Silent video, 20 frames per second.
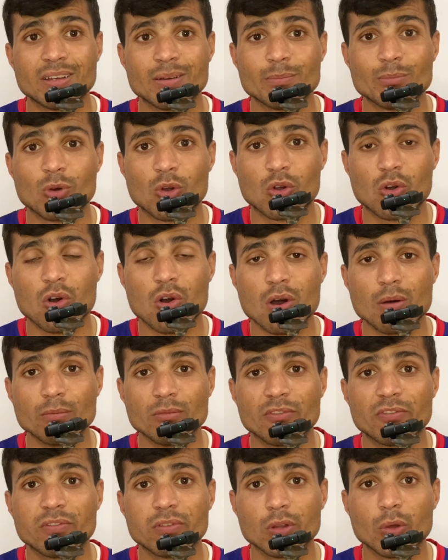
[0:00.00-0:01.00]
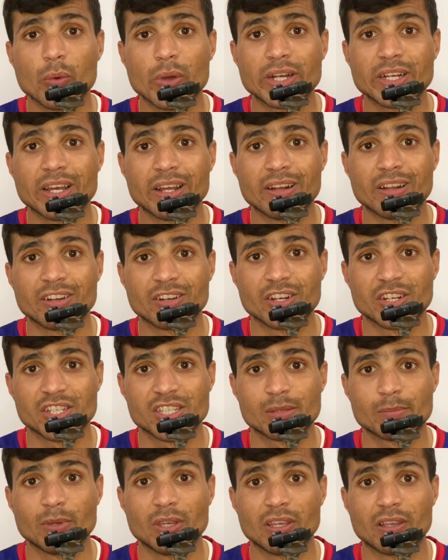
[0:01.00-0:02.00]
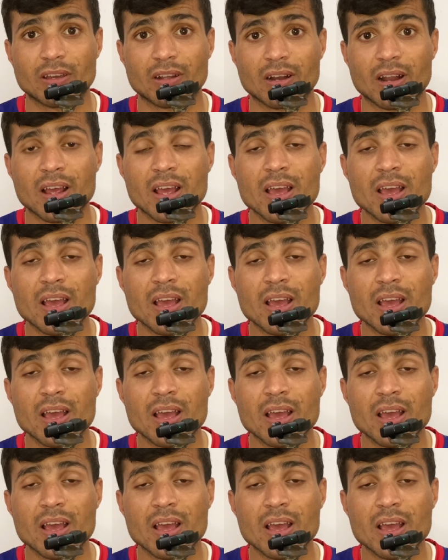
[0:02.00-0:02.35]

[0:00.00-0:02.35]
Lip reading: become fluent in English speaking.